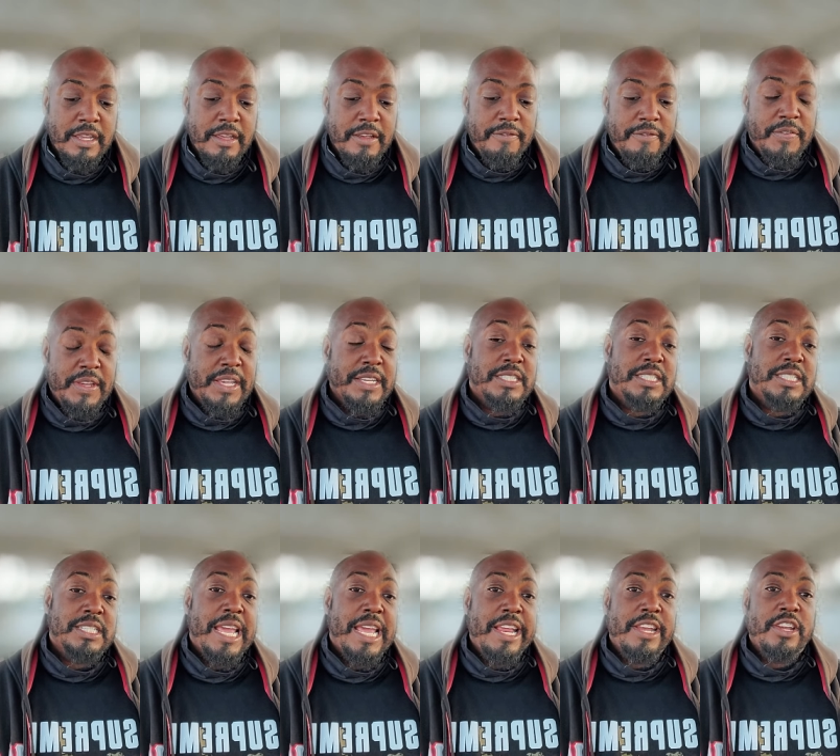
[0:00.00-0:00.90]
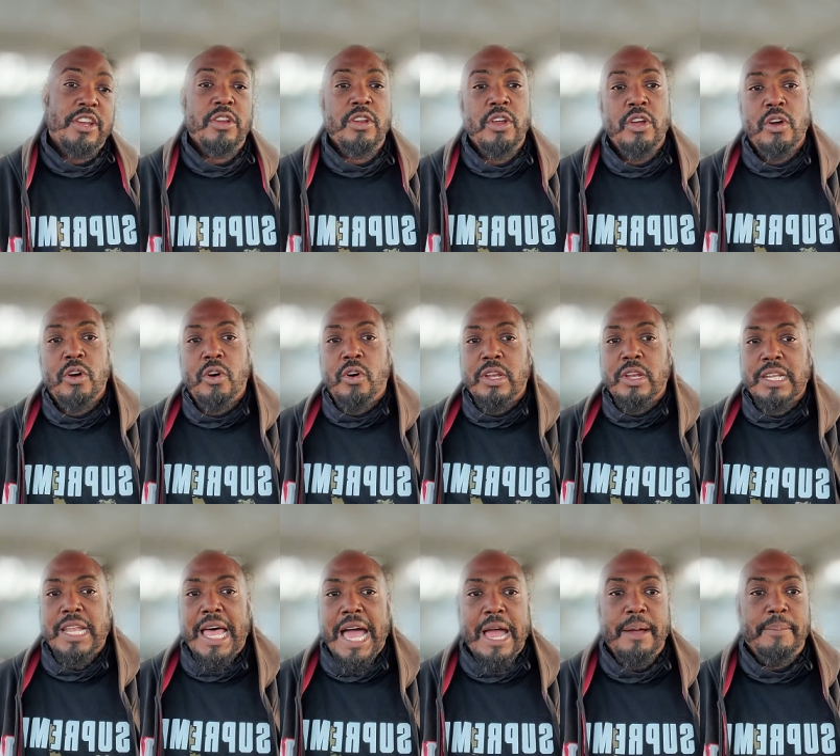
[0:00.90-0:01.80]
via slander or
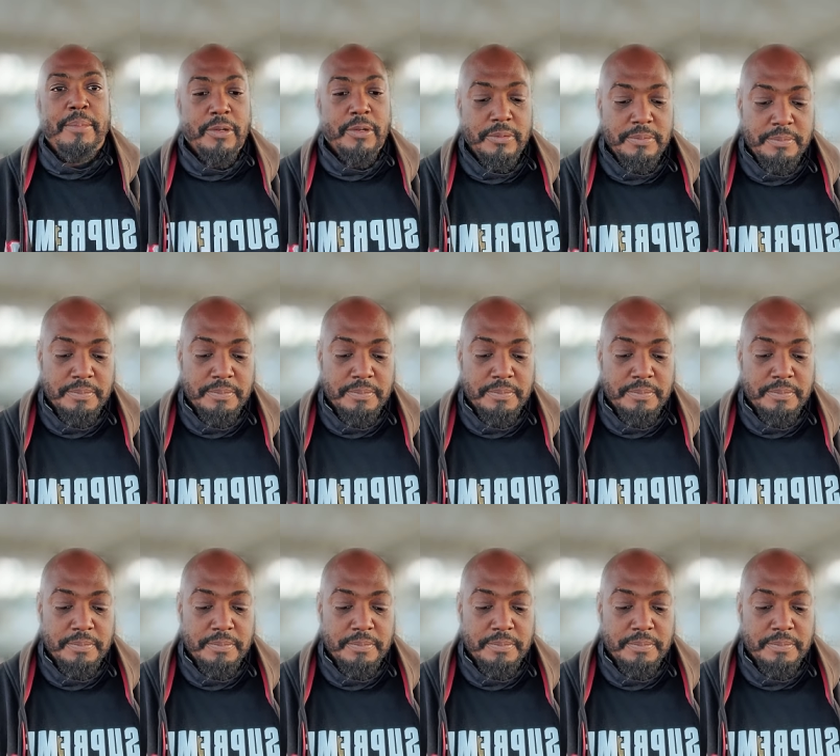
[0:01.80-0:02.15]
libel.